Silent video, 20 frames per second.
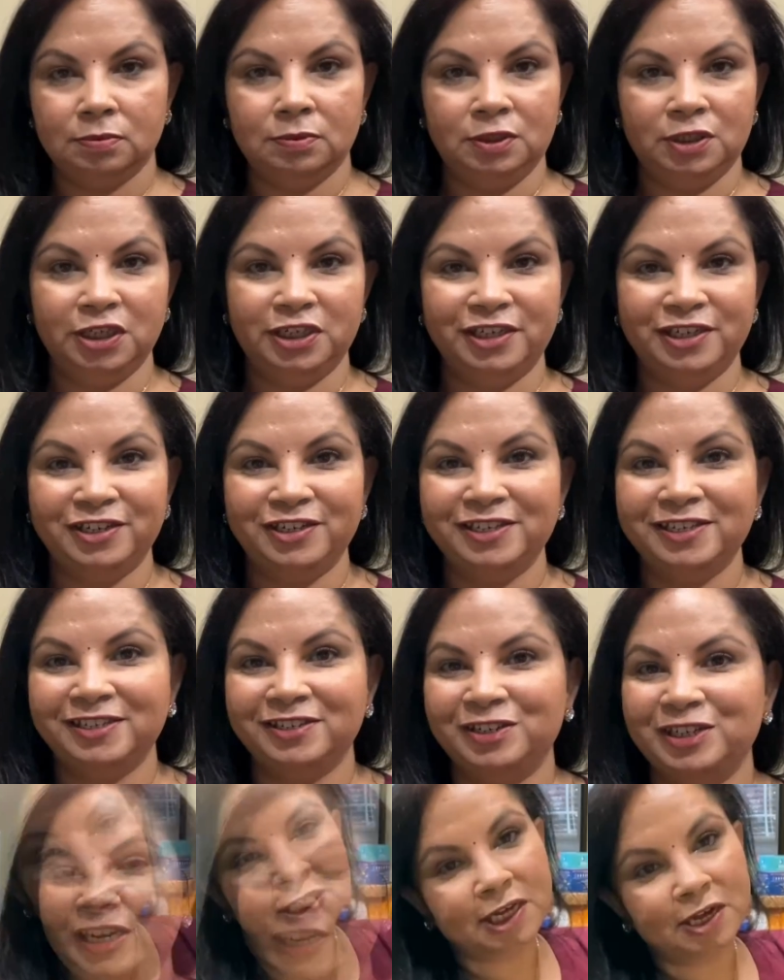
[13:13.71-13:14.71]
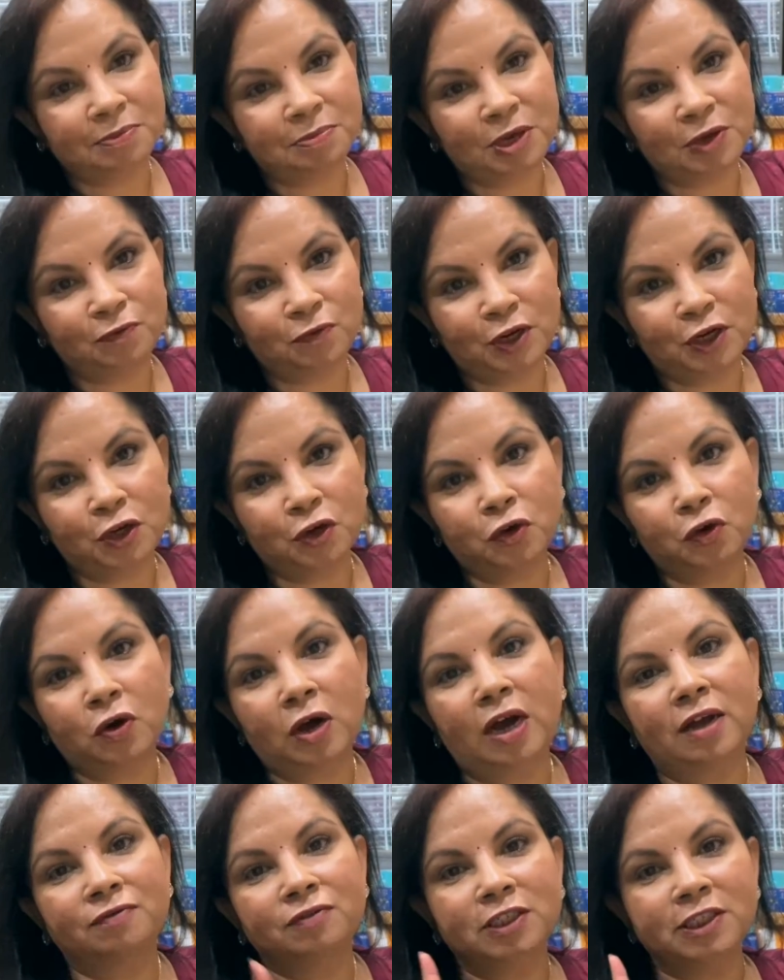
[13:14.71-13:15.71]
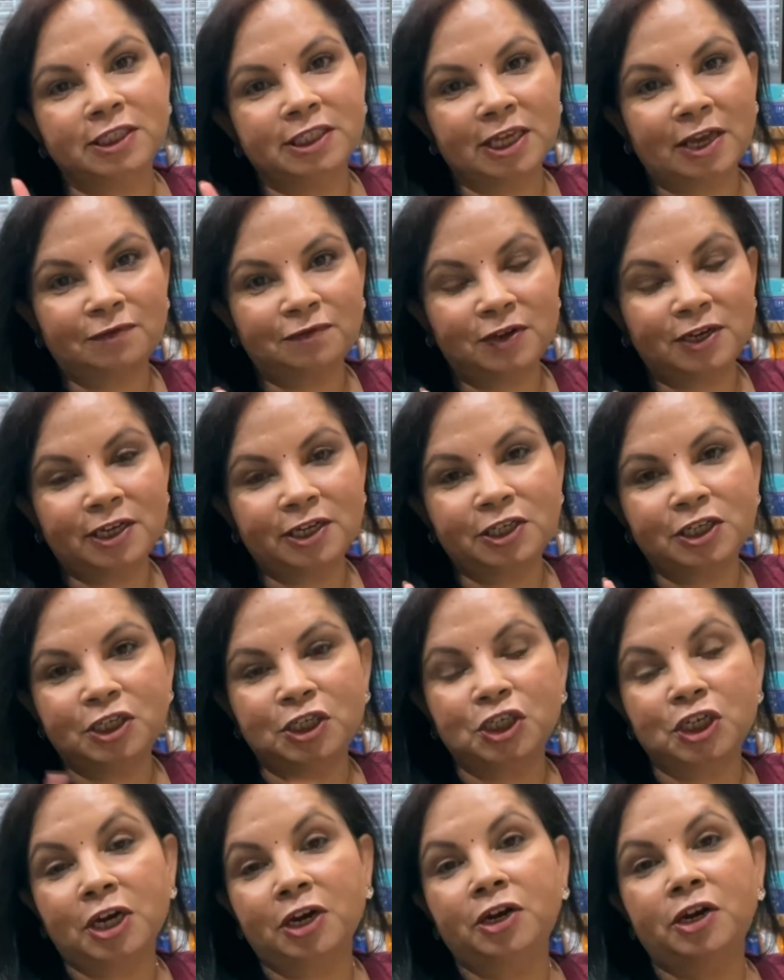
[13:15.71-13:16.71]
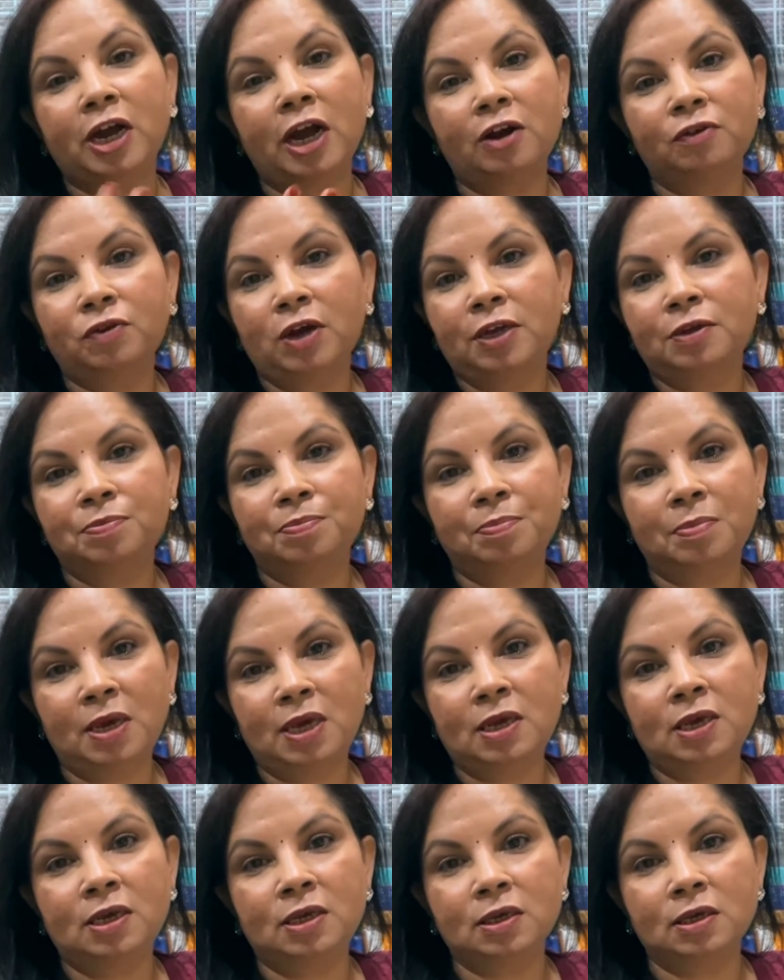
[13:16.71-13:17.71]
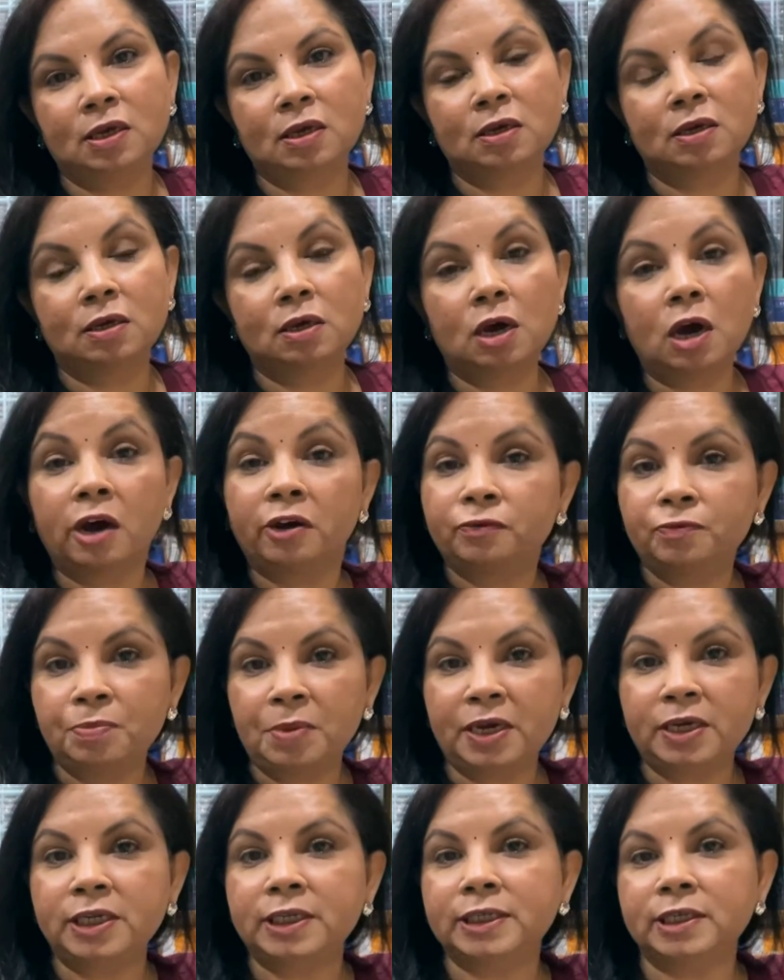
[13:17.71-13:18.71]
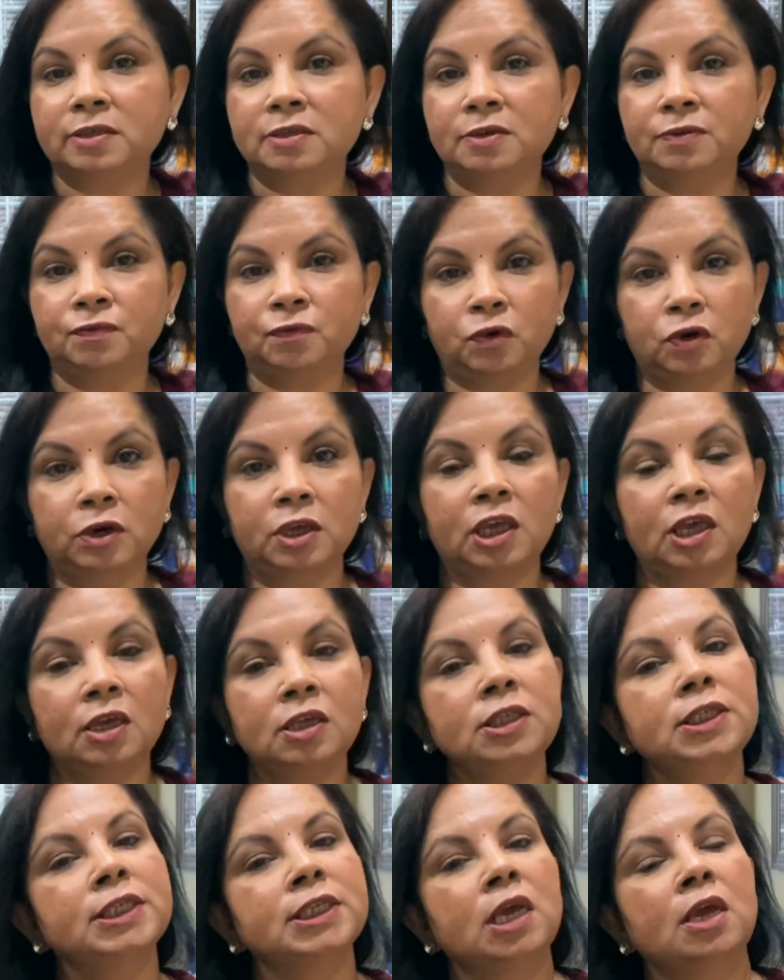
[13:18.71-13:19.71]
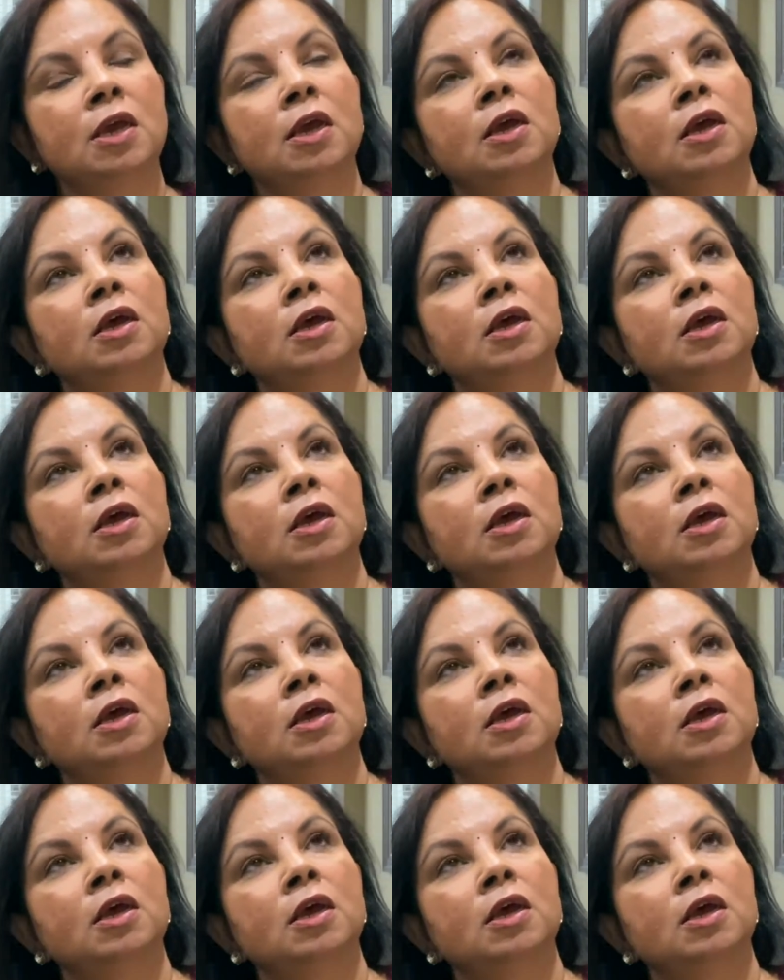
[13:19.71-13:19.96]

dinner is ready. Coming video, I will definitely share how I make cough medicine for kids.